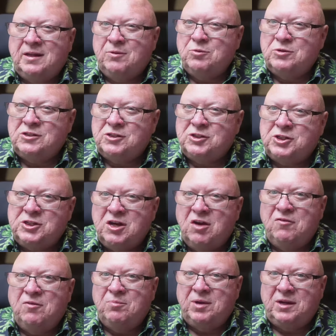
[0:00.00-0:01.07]
They were just
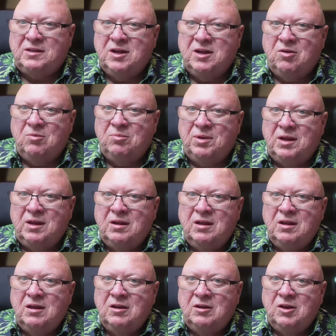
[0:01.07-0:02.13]
shoving me, telling me,
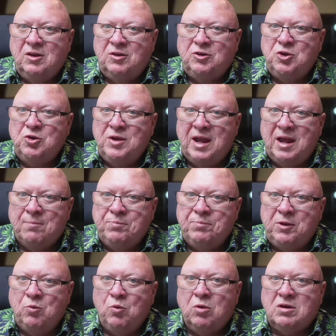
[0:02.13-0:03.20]
you can't
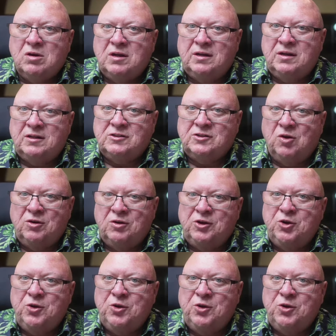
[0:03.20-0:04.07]
be working this hard.